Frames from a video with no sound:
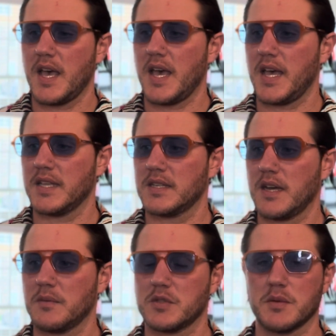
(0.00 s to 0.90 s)

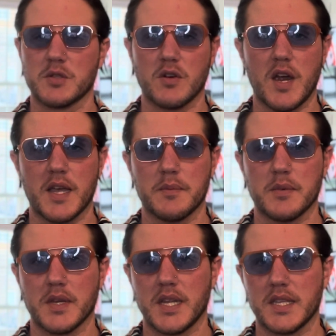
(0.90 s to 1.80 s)
and subscribe,
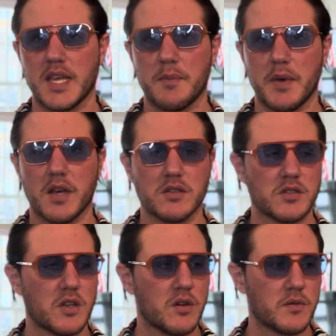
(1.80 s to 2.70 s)
hit that bell
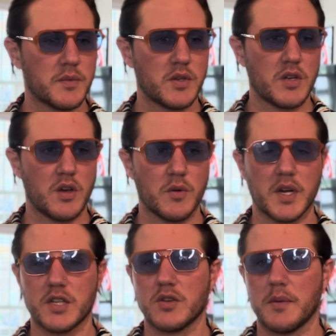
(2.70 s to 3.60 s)
so you know when I
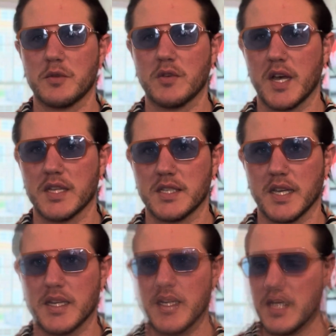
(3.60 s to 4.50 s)
drop new content.
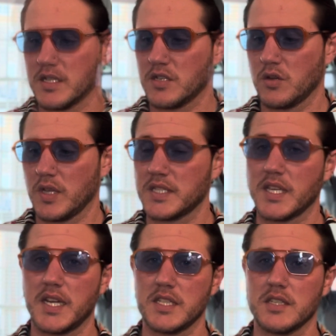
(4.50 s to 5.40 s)
So let's
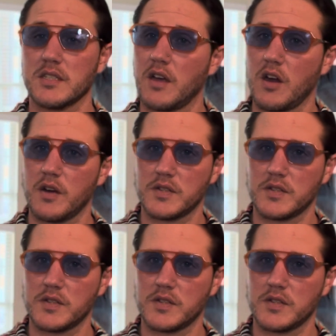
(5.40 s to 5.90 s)
get into Zaharoff